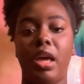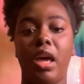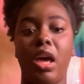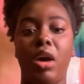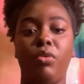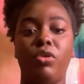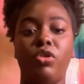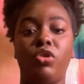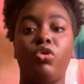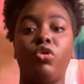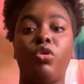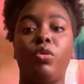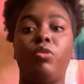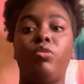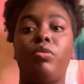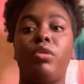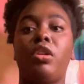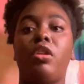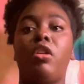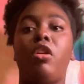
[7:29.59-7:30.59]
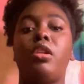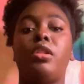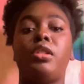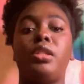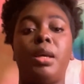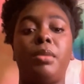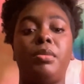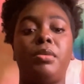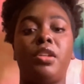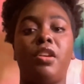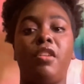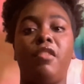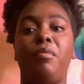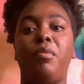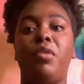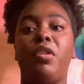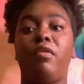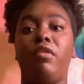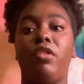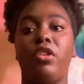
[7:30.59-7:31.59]
and was grouped with concepts of
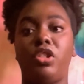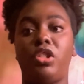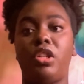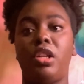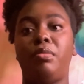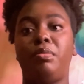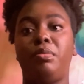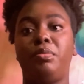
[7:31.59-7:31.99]
perversion.